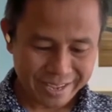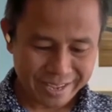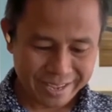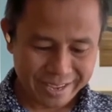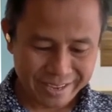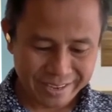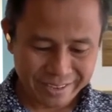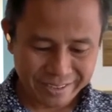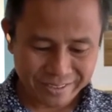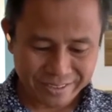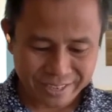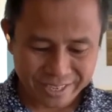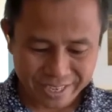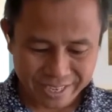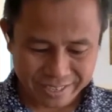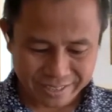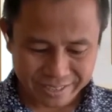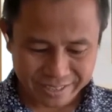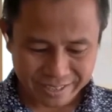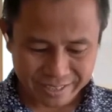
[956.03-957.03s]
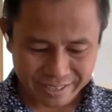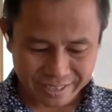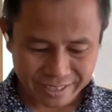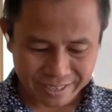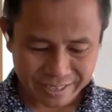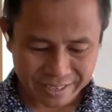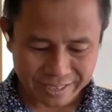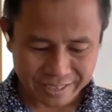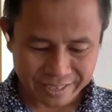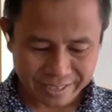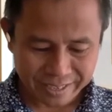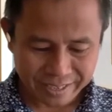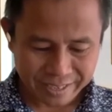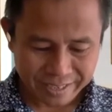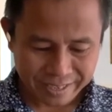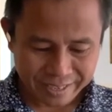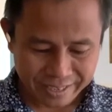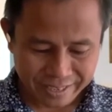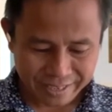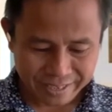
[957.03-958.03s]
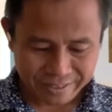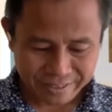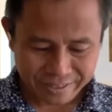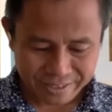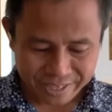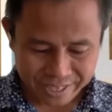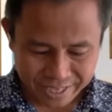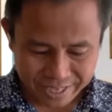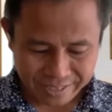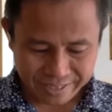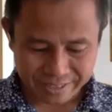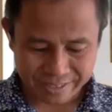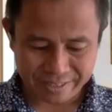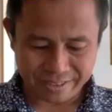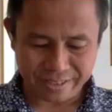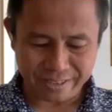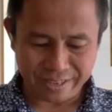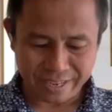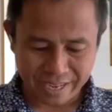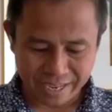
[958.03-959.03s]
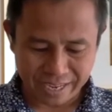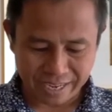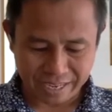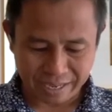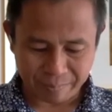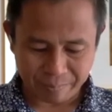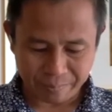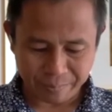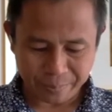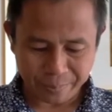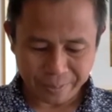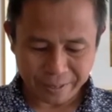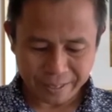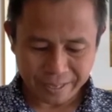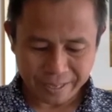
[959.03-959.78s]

It is Jesus, uh, it is Jesus' name